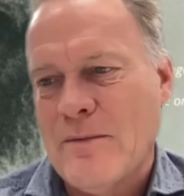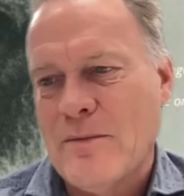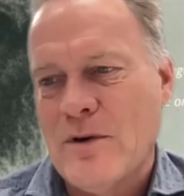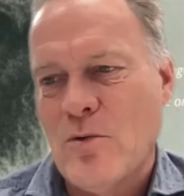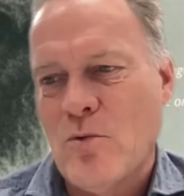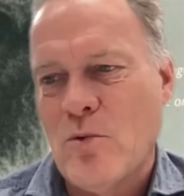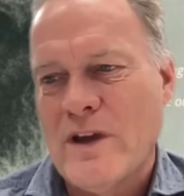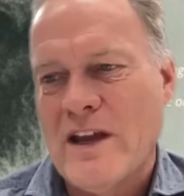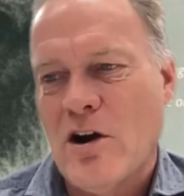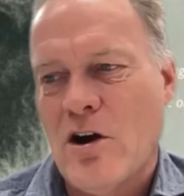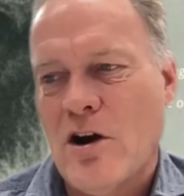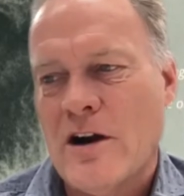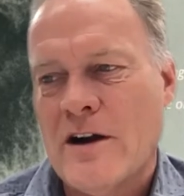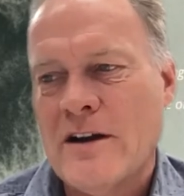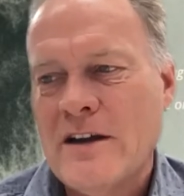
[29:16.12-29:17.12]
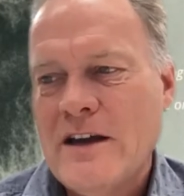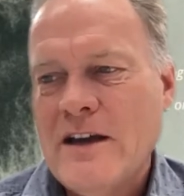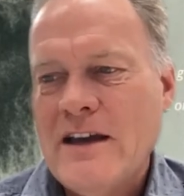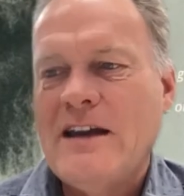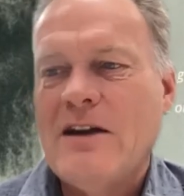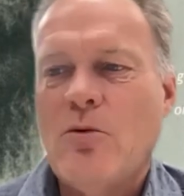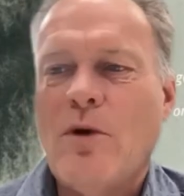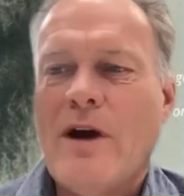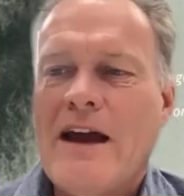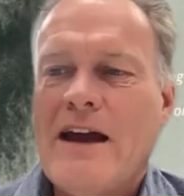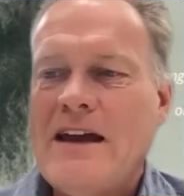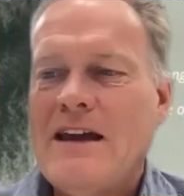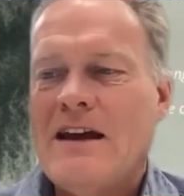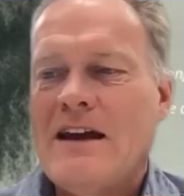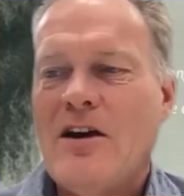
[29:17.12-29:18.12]
we are in a
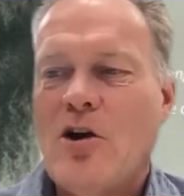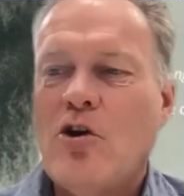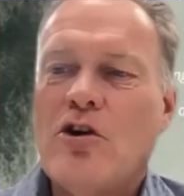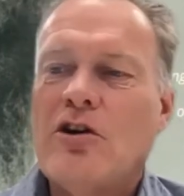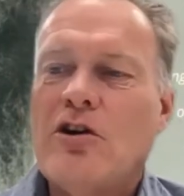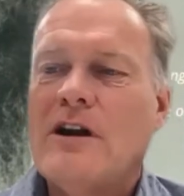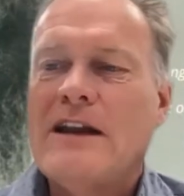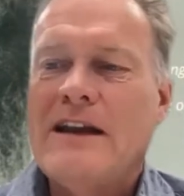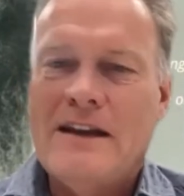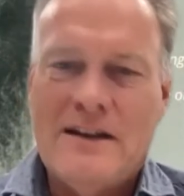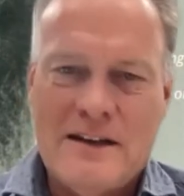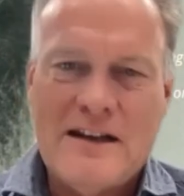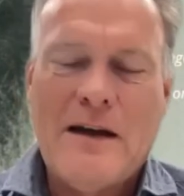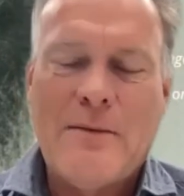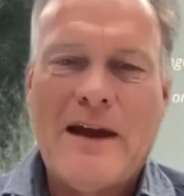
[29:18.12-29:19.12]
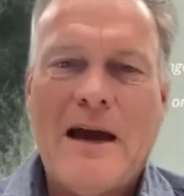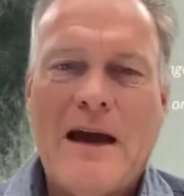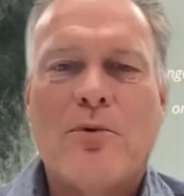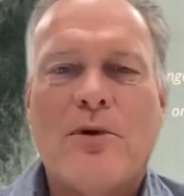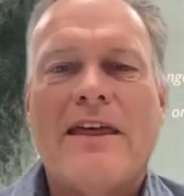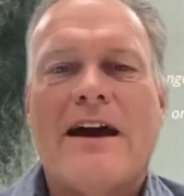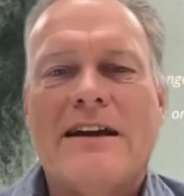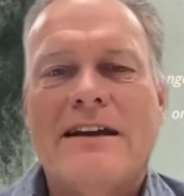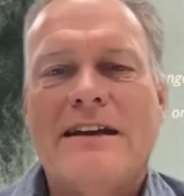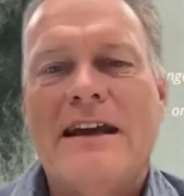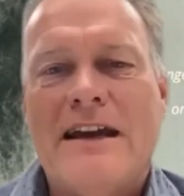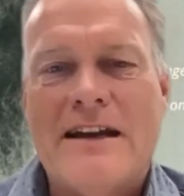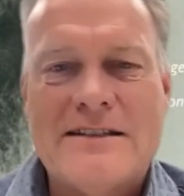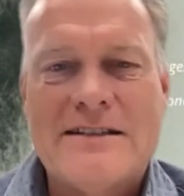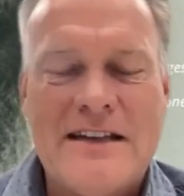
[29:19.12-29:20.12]
way early coming up with
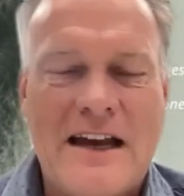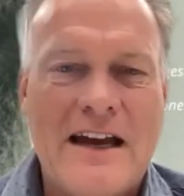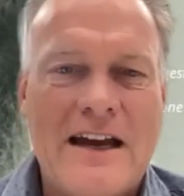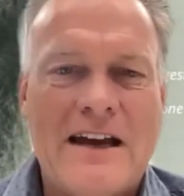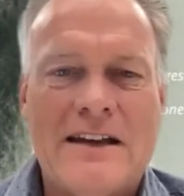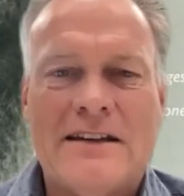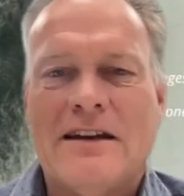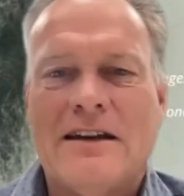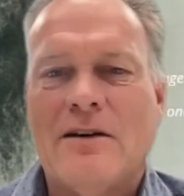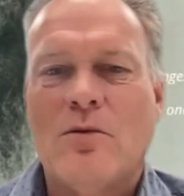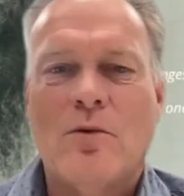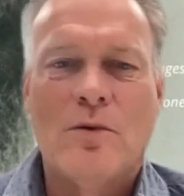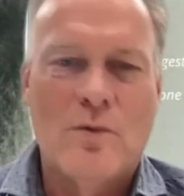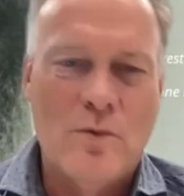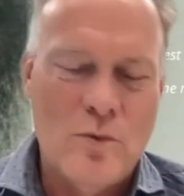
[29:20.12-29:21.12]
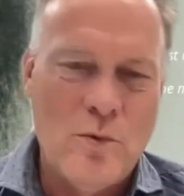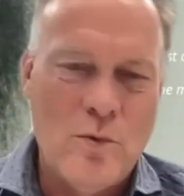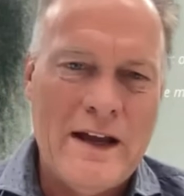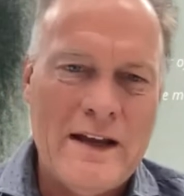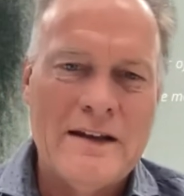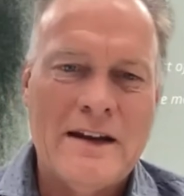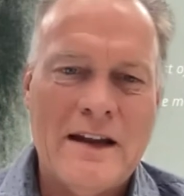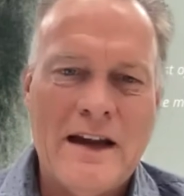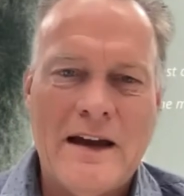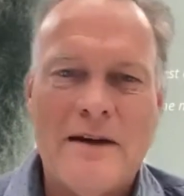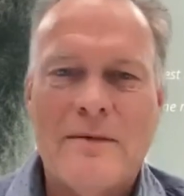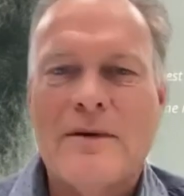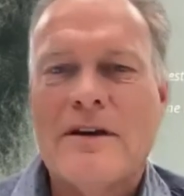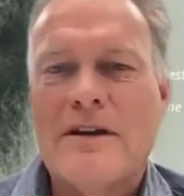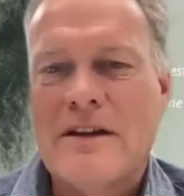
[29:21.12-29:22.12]
ideas, and when
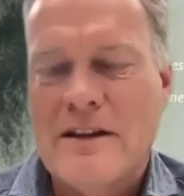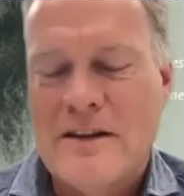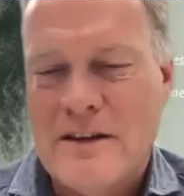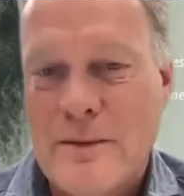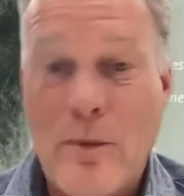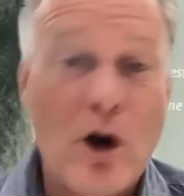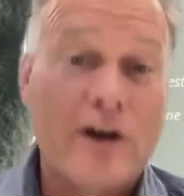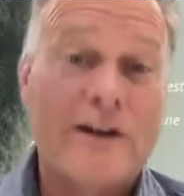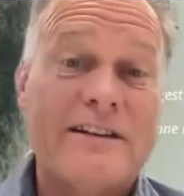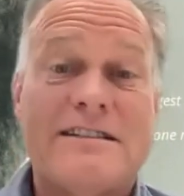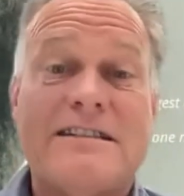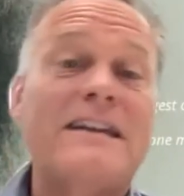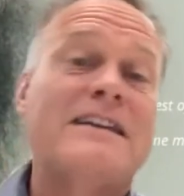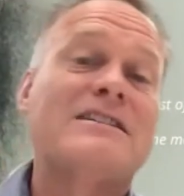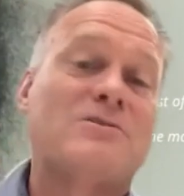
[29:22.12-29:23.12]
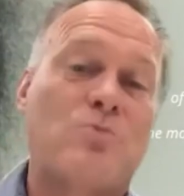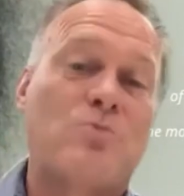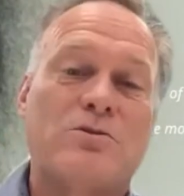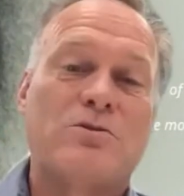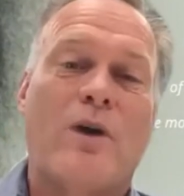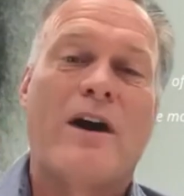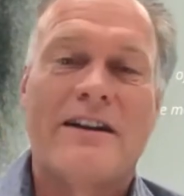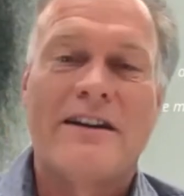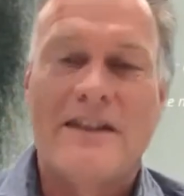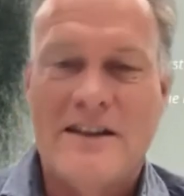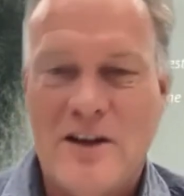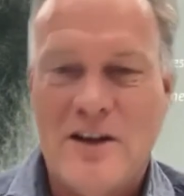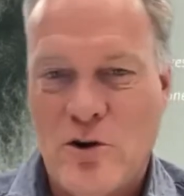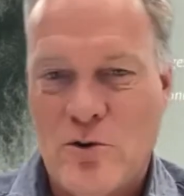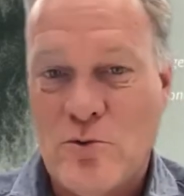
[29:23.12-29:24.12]
the market sees which one
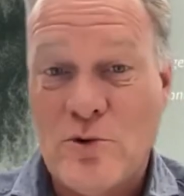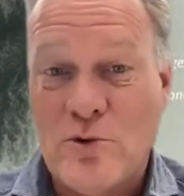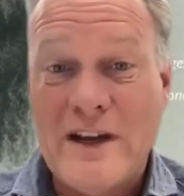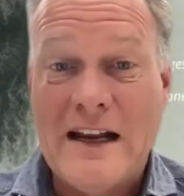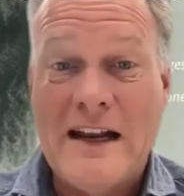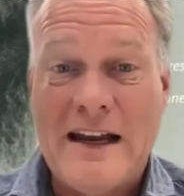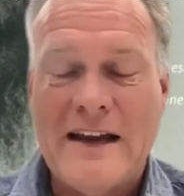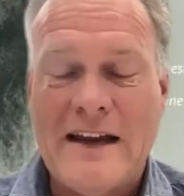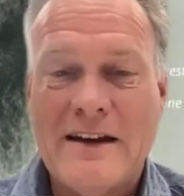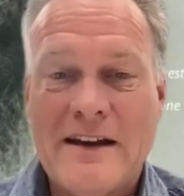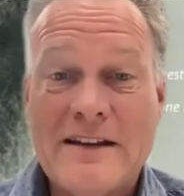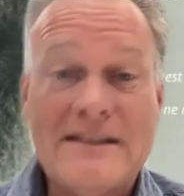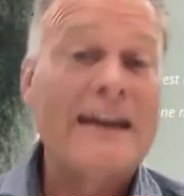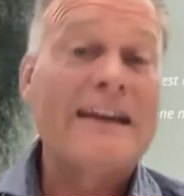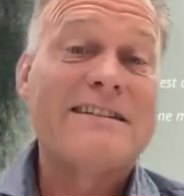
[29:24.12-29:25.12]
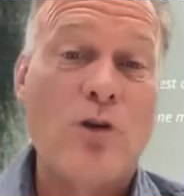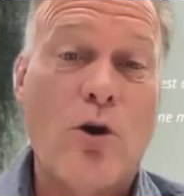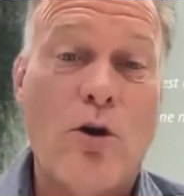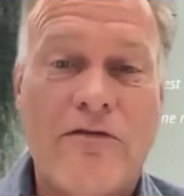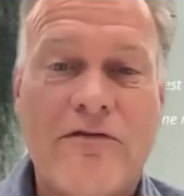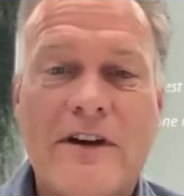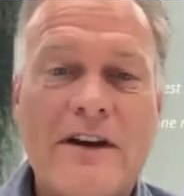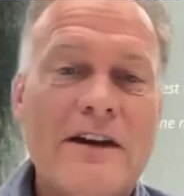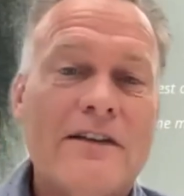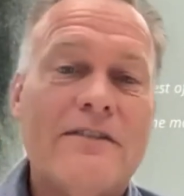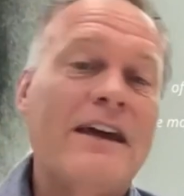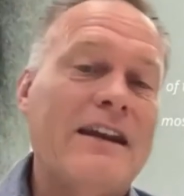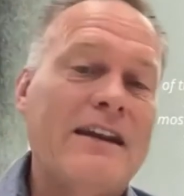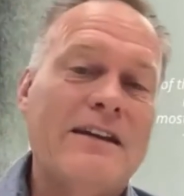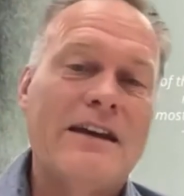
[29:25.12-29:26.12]
really takes off,
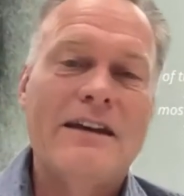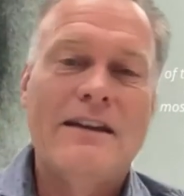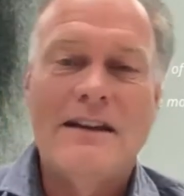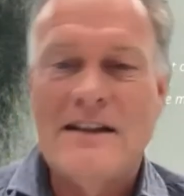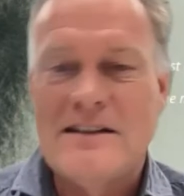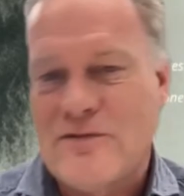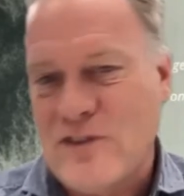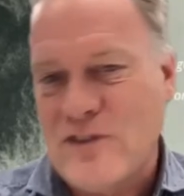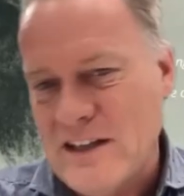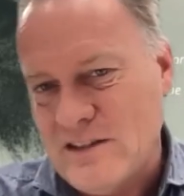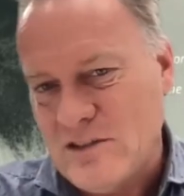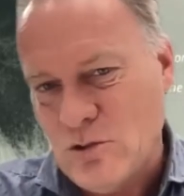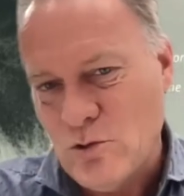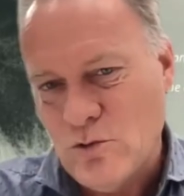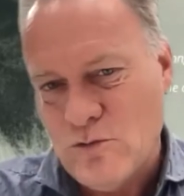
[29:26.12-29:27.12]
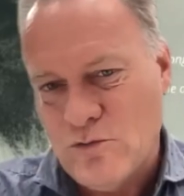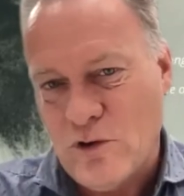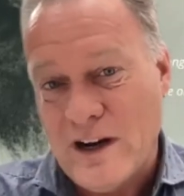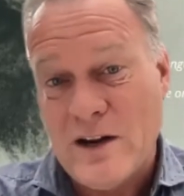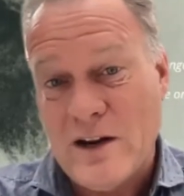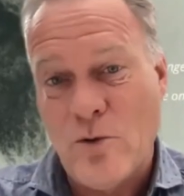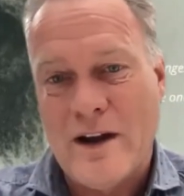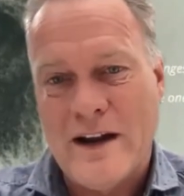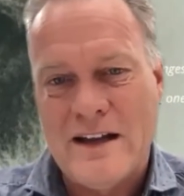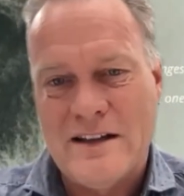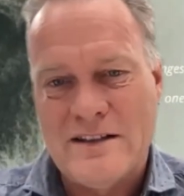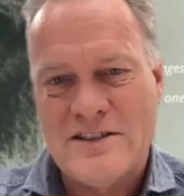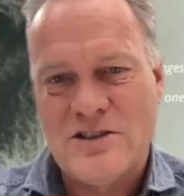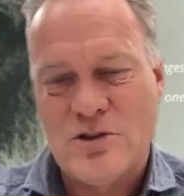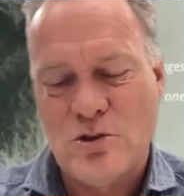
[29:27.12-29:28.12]
then it's free for anyone
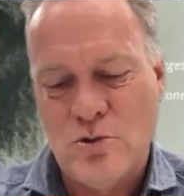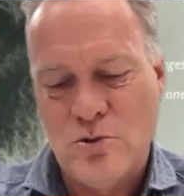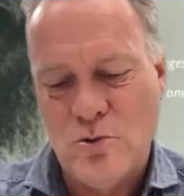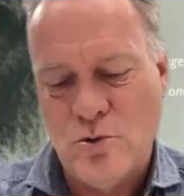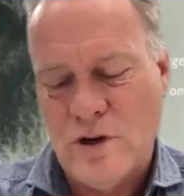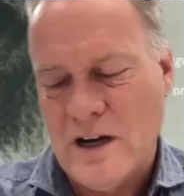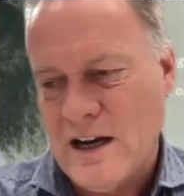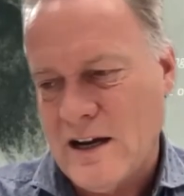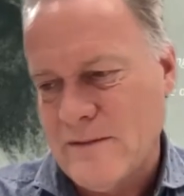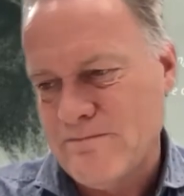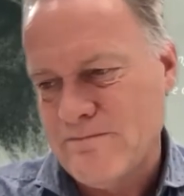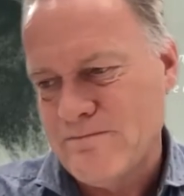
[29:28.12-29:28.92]
else to